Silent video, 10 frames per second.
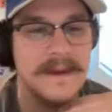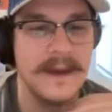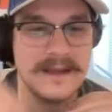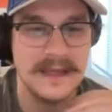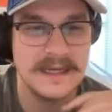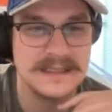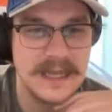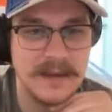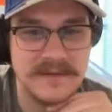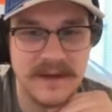about that as
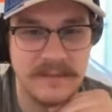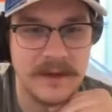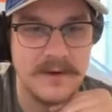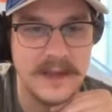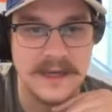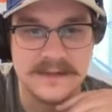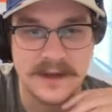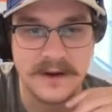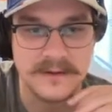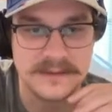a Cubs fan, but who cares?
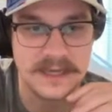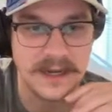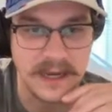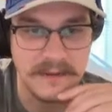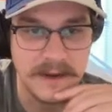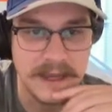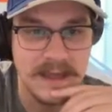The Cardinals suck anyway.